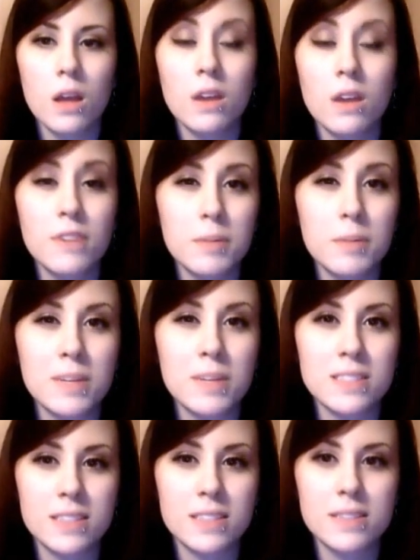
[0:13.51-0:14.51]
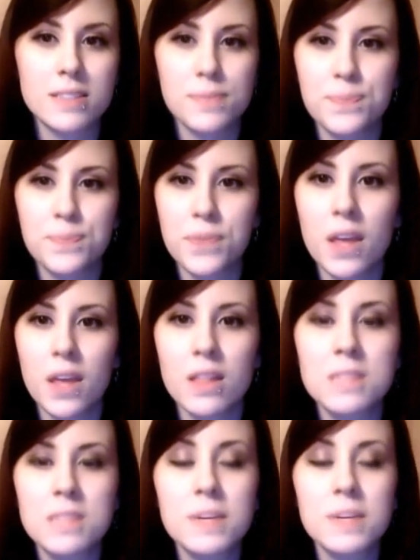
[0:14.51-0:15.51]
Not very pleasant, is it?
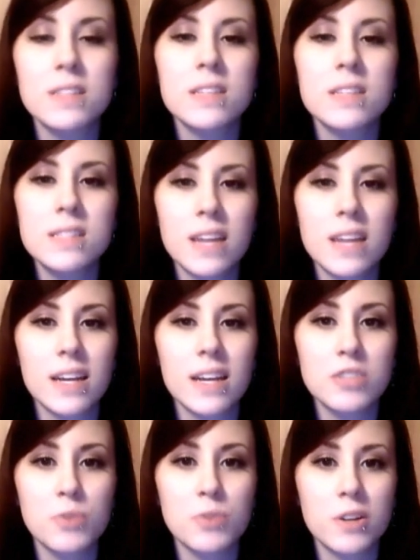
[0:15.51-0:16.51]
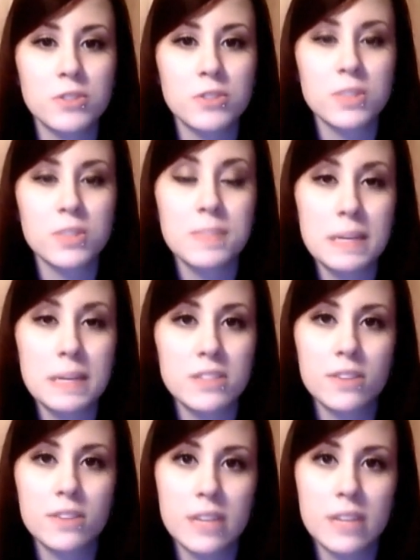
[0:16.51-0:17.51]
That's because in this day and age we grow to expect
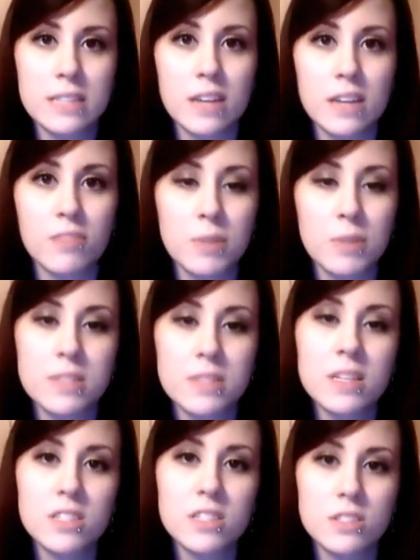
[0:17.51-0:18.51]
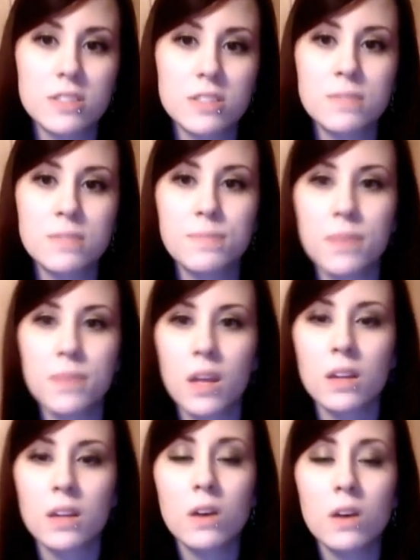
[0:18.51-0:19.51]
certain things out of presentations.
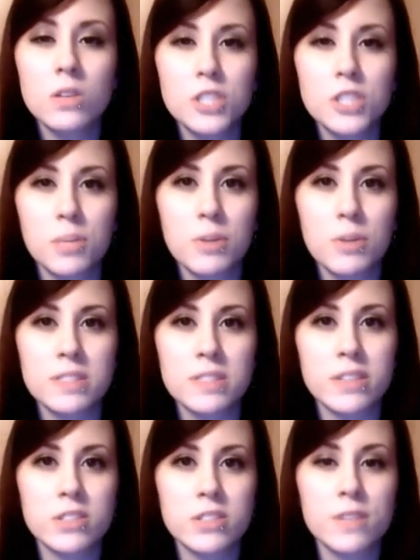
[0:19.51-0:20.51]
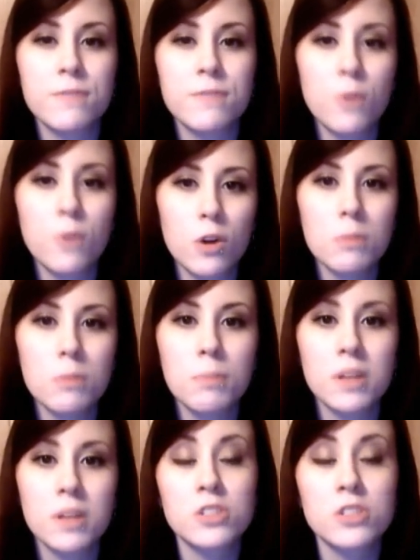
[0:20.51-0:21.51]
Not only should a presentation inform,
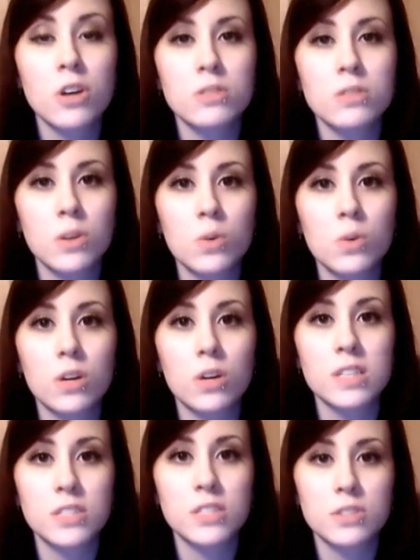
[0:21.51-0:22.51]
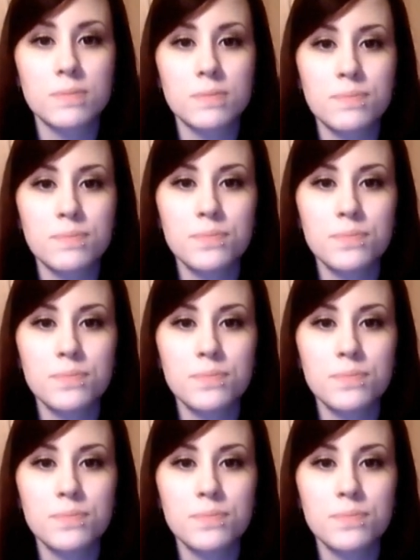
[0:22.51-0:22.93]
but it should also hold our attention.